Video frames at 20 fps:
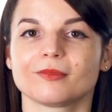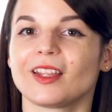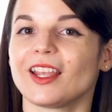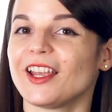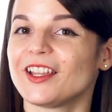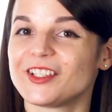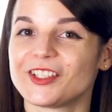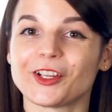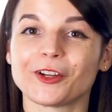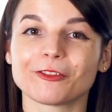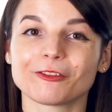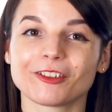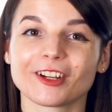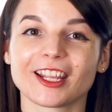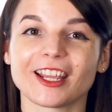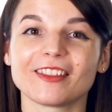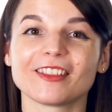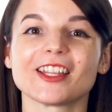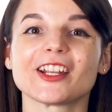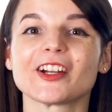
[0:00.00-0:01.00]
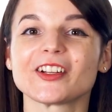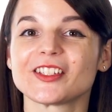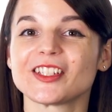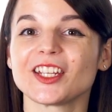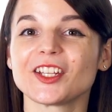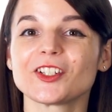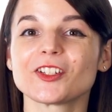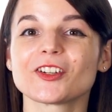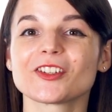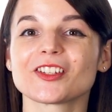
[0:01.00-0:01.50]
And don't forget that our
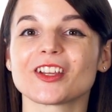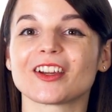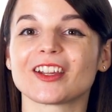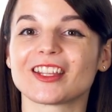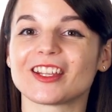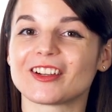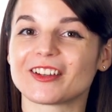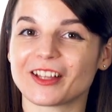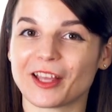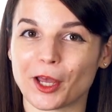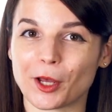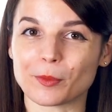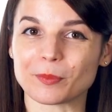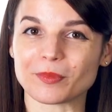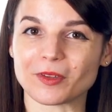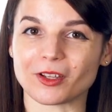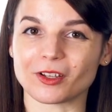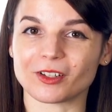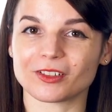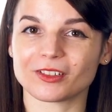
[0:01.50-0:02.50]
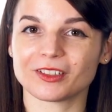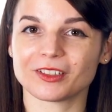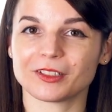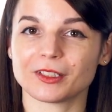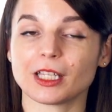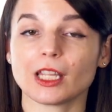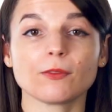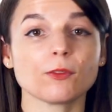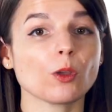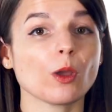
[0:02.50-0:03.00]
teachers are here to help you.
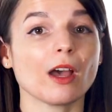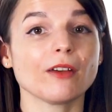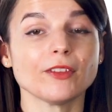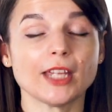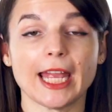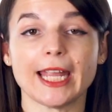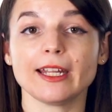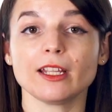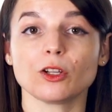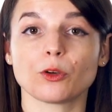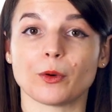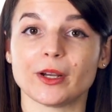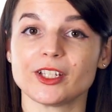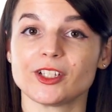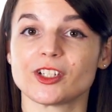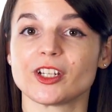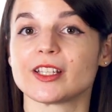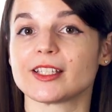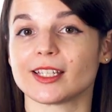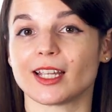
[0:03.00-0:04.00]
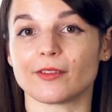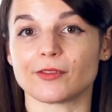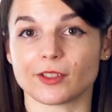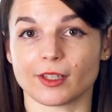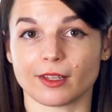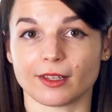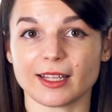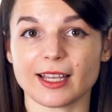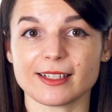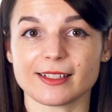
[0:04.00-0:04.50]
If you have any questions after the
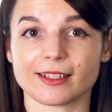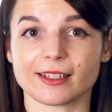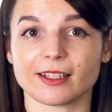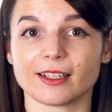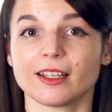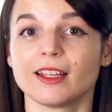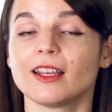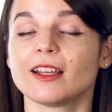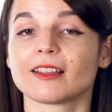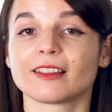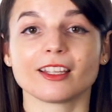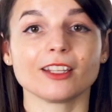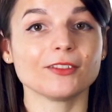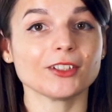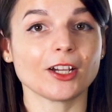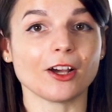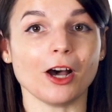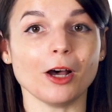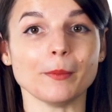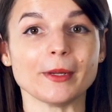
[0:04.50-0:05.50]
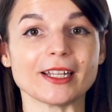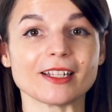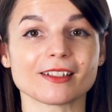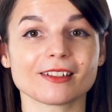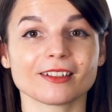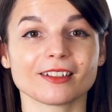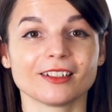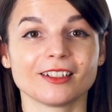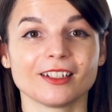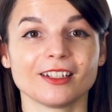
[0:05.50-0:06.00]
lesson, leave a
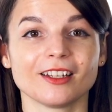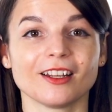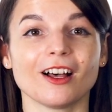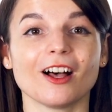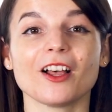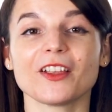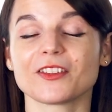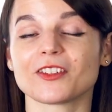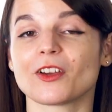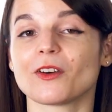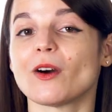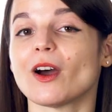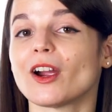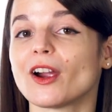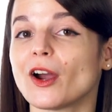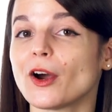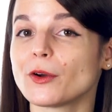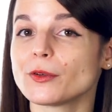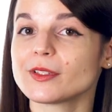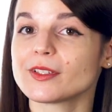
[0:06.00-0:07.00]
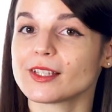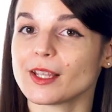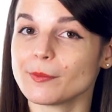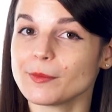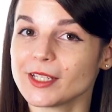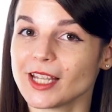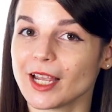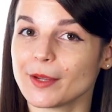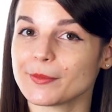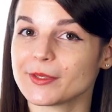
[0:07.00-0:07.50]
comment. Also, our hosts
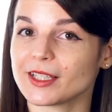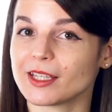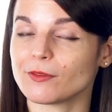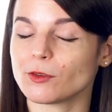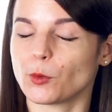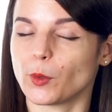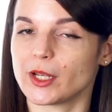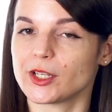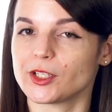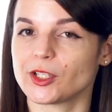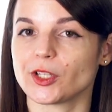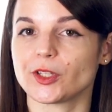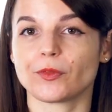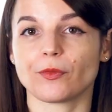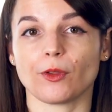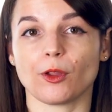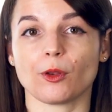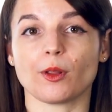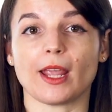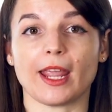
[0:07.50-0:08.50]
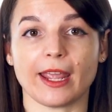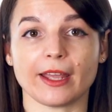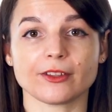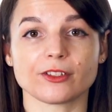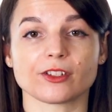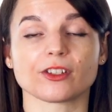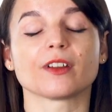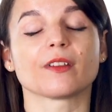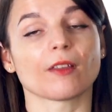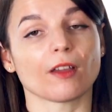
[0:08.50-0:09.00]
sometimes leave questions for you to
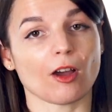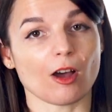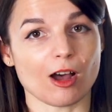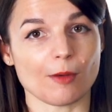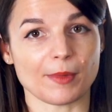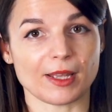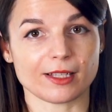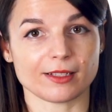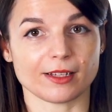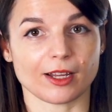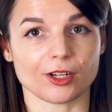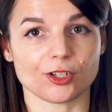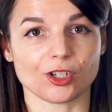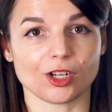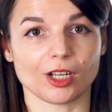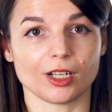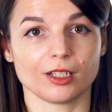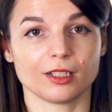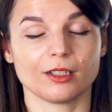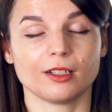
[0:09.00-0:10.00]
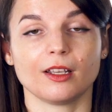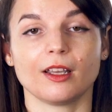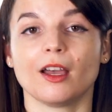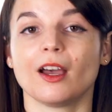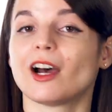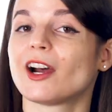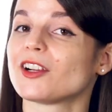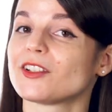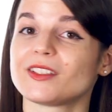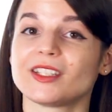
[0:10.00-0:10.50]
answer in the comment section.
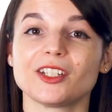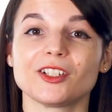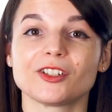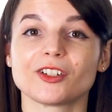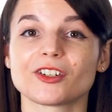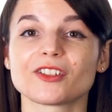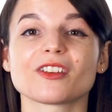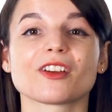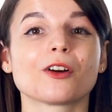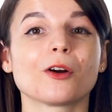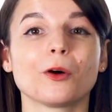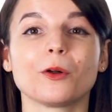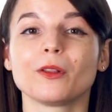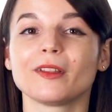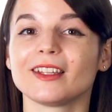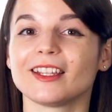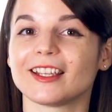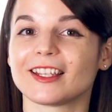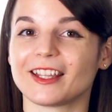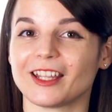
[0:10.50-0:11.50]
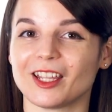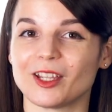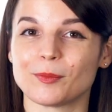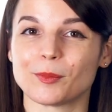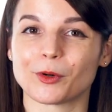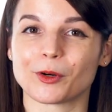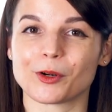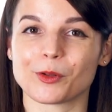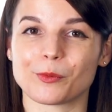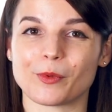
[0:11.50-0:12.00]
Our teachers are only a
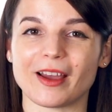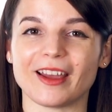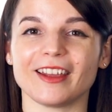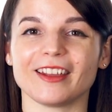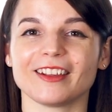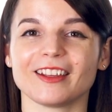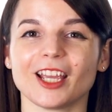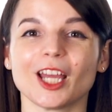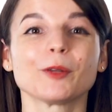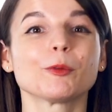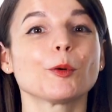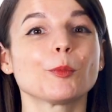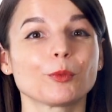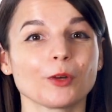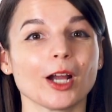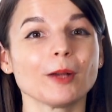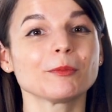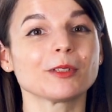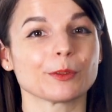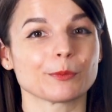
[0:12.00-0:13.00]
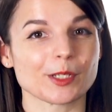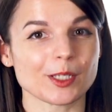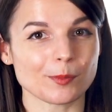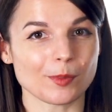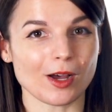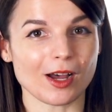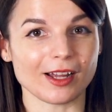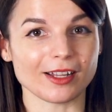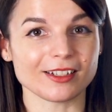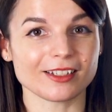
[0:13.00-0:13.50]
keyboard away and will promptly
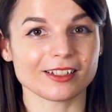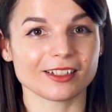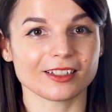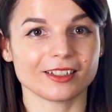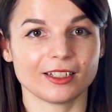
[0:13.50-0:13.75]
respond.